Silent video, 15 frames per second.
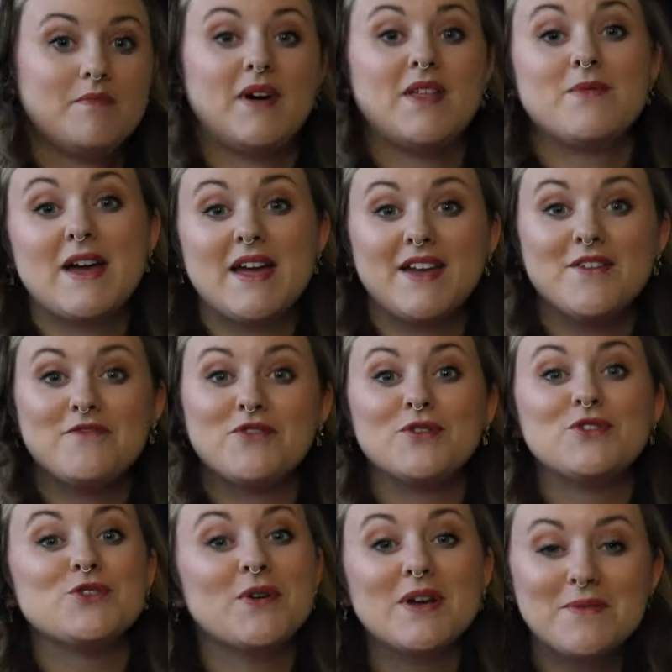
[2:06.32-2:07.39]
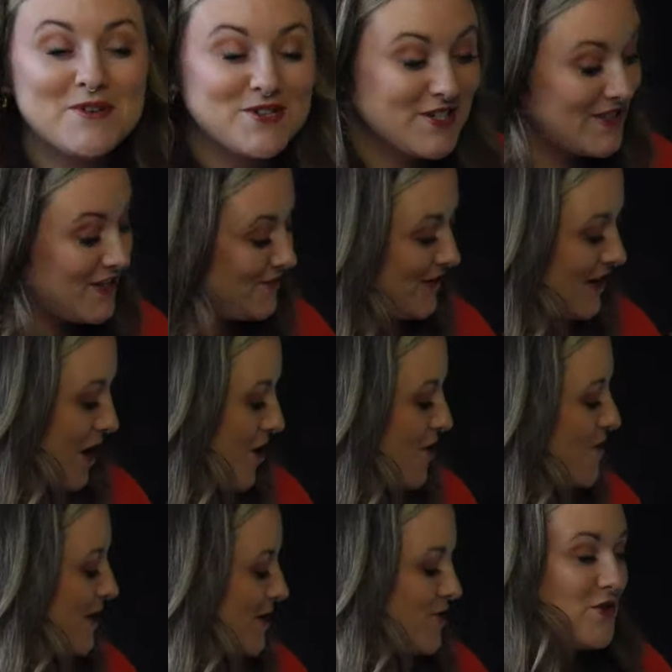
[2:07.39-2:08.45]
By the way, if you're enjoying watching this
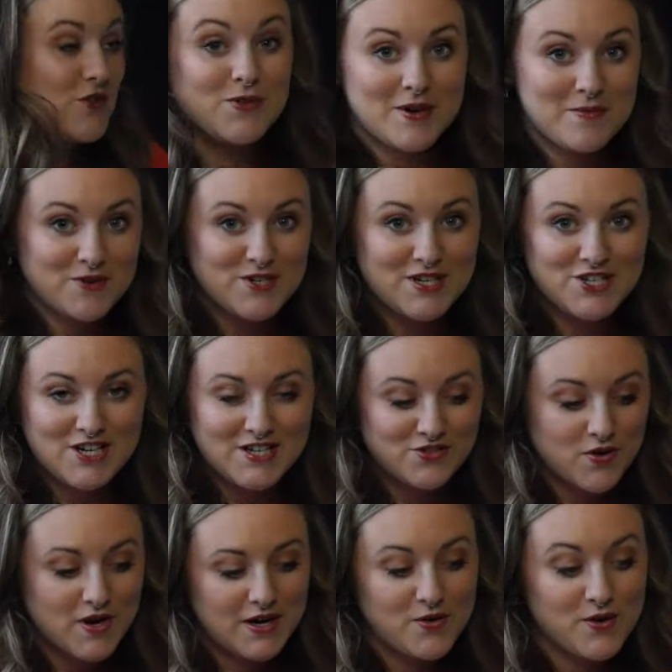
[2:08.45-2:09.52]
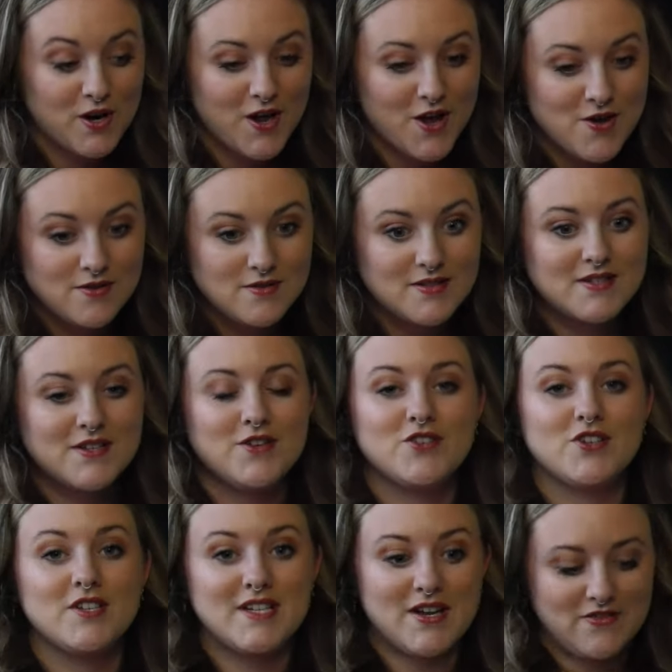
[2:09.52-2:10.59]
video and you're enjoying watching Jess trying on clothes, you
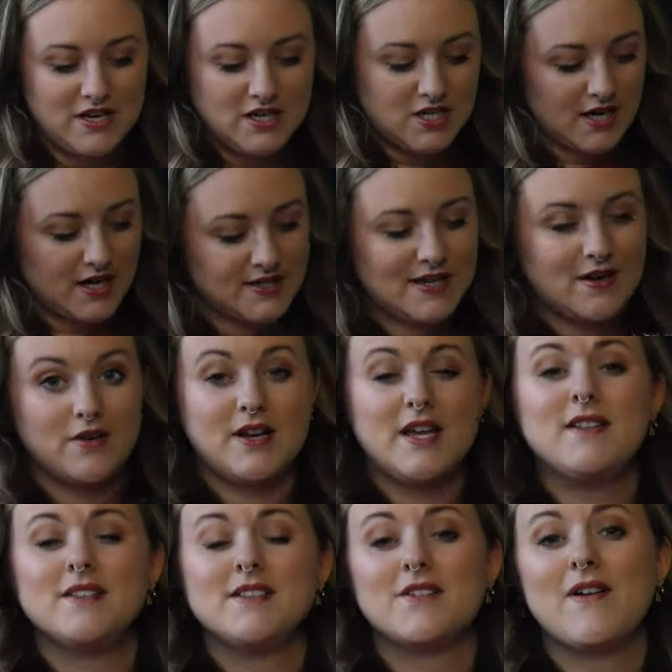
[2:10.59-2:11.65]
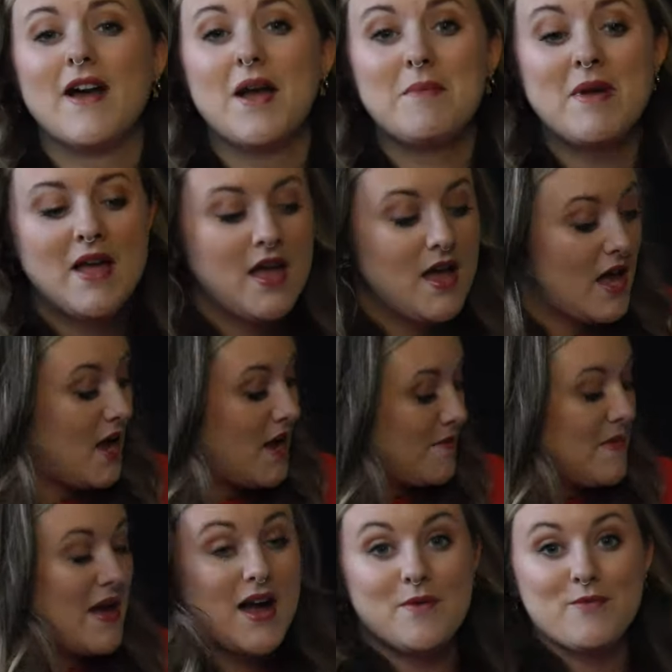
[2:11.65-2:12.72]
should definitely check us out on Instagram,
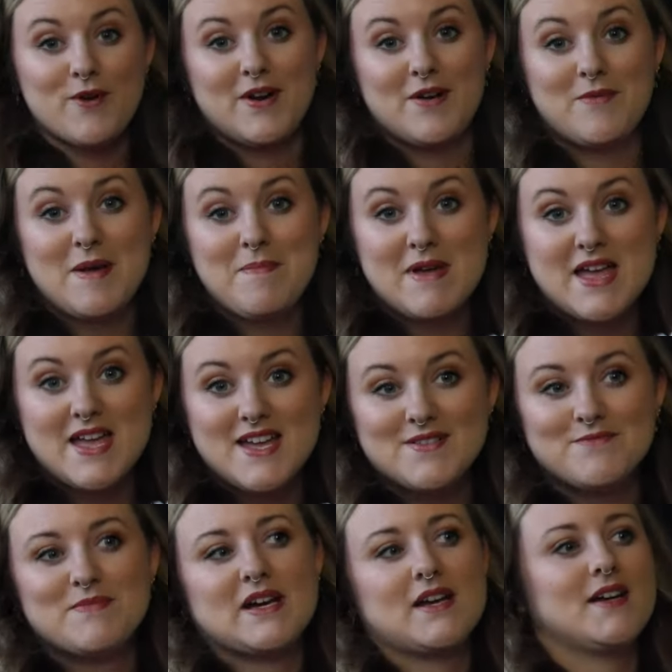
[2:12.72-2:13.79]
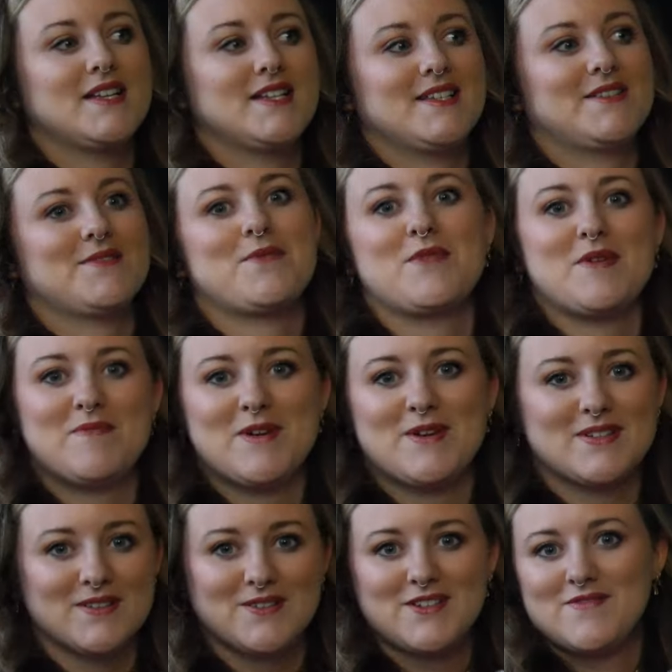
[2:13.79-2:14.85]
at Worried Whippet, because we
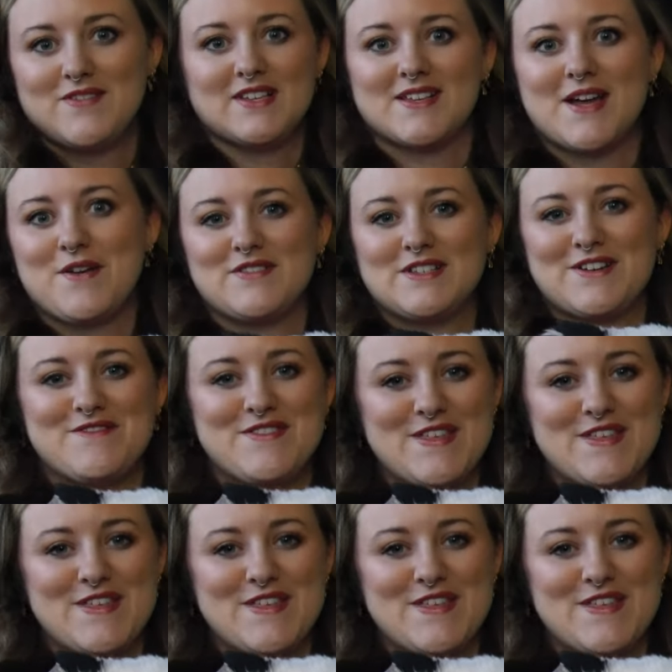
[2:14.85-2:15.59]
post lots of this kind of stuff